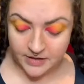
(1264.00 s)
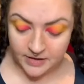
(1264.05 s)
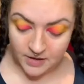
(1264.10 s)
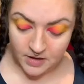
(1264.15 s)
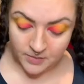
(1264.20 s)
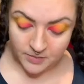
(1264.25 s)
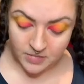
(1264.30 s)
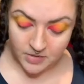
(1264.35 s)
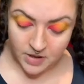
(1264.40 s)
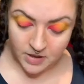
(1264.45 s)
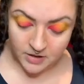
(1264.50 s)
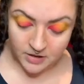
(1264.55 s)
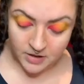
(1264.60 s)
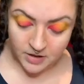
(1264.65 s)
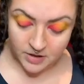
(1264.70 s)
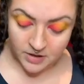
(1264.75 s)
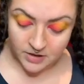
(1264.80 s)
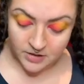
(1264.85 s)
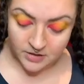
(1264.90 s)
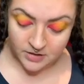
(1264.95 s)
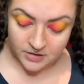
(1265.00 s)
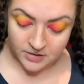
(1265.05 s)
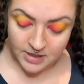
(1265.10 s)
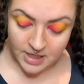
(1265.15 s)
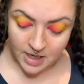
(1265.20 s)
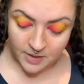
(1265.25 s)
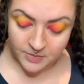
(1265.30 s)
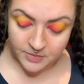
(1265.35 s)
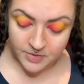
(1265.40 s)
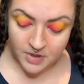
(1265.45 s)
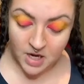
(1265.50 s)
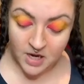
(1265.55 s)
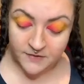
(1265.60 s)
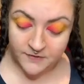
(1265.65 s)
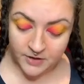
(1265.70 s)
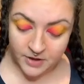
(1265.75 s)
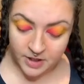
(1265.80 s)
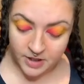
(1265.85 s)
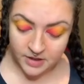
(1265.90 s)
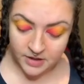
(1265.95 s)
album
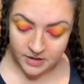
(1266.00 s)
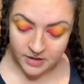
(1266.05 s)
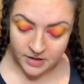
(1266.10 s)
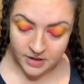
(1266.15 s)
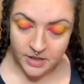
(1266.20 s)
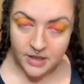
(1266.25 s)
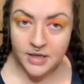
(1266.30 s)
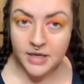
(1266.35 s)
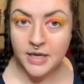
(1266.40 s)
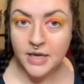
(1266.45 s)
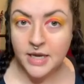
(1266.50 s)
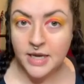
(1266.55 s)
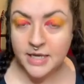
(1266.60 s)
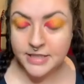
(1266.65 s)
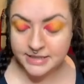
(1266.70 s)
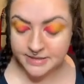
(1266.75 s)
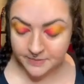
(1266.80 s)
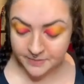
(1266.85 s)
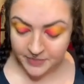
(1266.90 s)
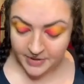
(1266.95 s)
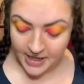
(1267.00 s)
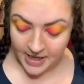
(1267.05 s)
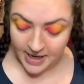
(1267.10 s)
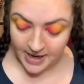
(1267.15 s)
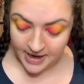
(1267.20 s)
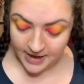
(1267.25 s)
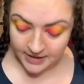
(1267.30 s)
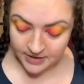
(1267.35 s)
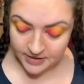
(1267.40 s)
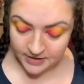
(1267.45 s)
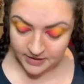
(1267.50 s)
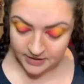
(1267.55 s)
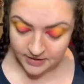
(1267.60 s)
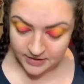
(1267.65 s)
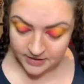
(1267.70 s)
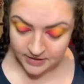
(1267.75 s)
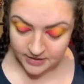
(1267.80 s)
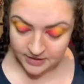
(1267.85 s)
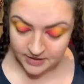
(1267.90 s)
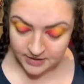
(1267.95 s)
cover has some black,
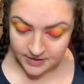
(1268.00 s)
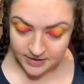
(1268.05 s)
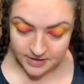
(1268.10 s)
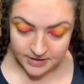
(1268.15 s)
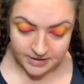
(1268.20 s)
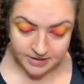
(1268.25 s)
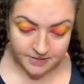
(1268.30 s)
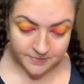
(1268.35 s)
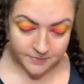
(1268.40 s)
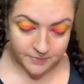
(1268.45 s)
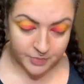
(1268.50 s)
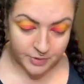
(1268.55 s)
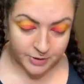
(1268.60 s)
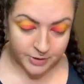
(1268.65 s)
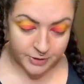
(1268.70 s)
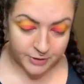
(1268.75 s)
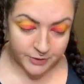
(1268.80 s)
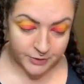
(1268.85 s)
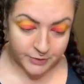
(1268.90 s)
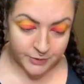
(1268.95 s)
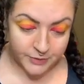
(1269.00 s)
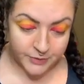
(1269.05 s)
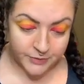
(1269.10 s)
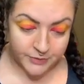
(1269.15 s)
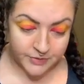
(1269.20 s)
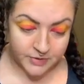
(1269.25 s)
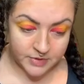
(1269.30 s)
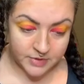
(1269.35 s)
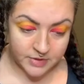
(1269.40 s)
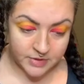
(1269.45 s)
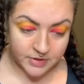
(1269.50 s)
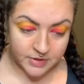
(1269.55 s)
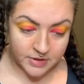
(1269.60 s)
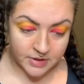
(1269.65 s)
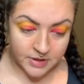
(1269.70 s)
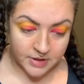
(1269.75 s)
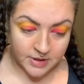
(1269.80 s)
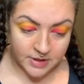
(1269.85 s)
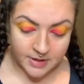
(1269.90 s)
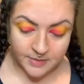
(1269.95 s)
some blue.
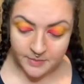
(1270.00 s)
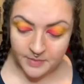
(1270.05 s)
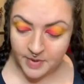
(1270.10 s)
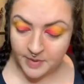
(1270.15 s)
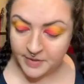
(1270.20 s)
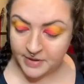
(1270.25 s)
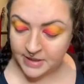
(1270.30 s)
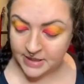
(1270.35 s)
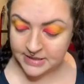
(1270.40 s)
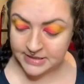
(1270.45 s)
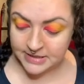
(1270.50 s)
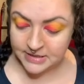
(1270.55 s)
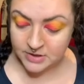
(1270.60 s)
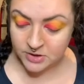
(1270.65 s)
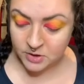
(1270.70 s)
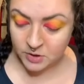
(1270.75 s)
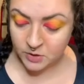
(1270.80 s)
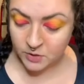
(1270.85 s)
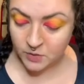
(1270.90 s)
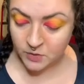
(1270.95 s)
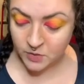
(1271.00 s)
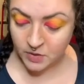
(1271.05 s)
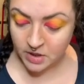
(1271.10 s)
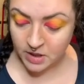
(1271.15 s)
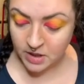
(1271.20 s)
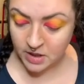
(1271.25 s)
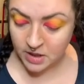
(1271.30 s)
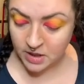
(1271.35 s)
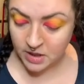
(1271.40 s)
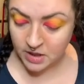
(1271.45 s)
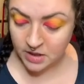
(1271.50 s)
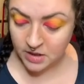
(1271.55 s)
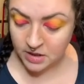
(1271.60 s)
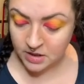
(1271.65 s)
Maybe let's do, I'm